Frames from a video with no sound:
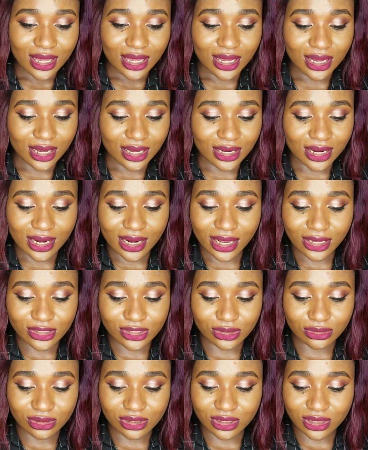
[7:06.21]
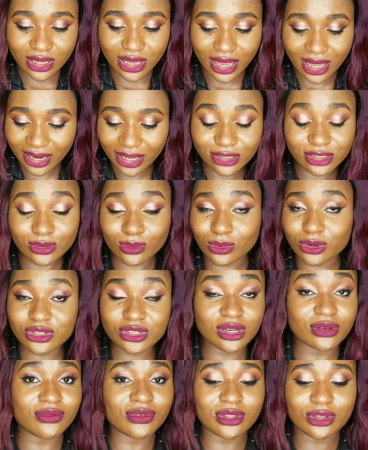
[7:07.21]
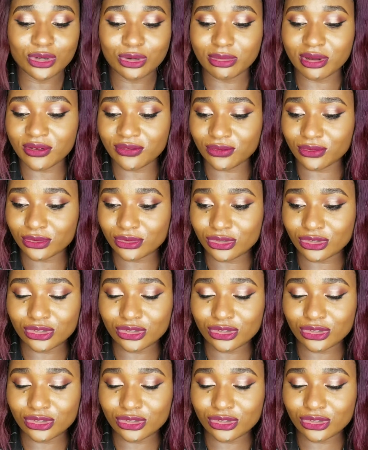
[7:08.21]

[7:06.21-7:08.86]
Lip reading: and I like to watch everything on my phone.